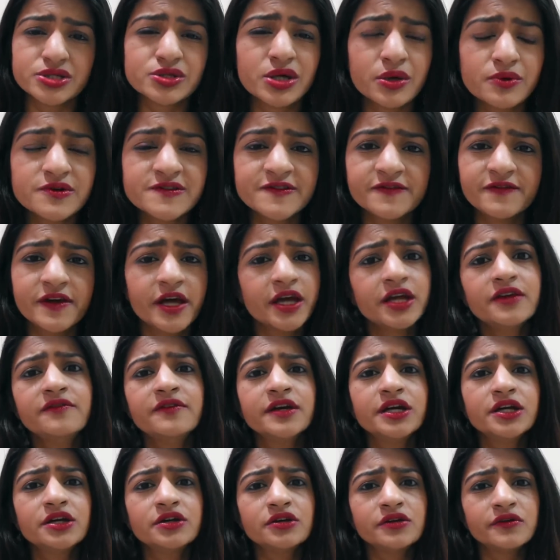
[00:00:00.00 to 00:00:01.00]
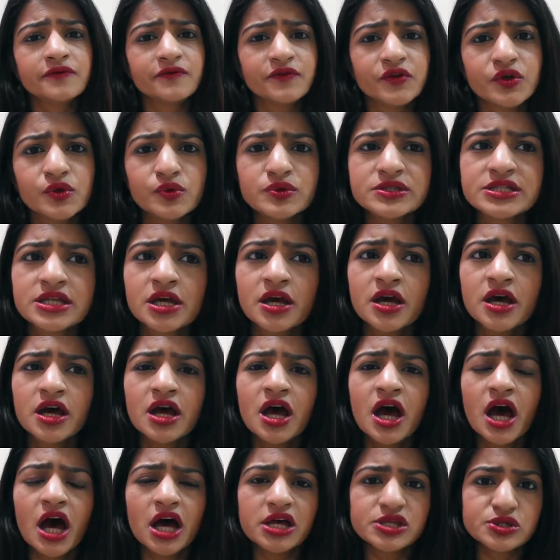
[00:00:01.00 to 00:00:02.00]
So I was very confused
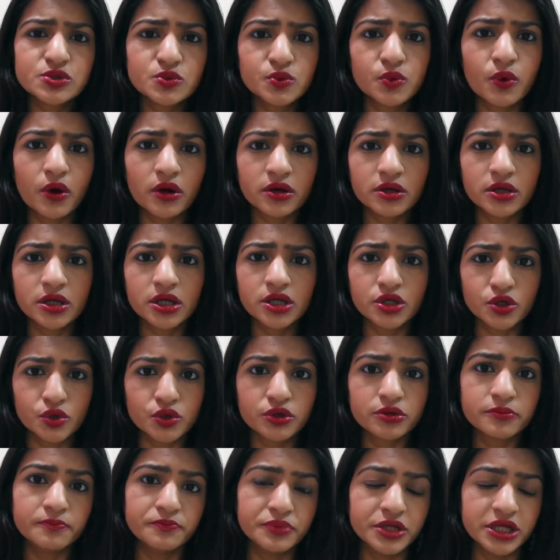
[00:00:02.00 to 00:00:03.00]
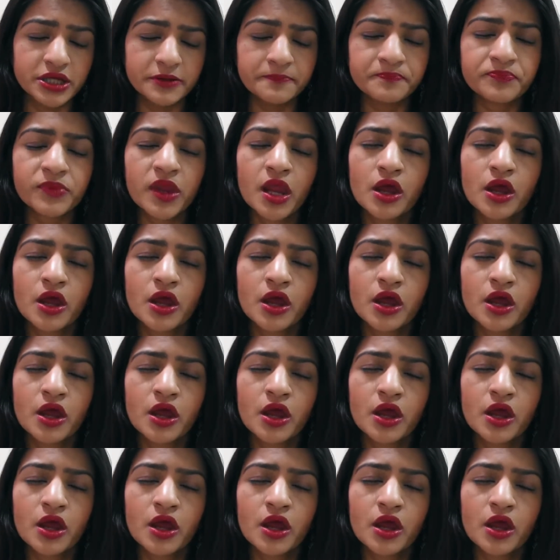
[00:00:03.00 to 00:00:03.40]
as to what it could be.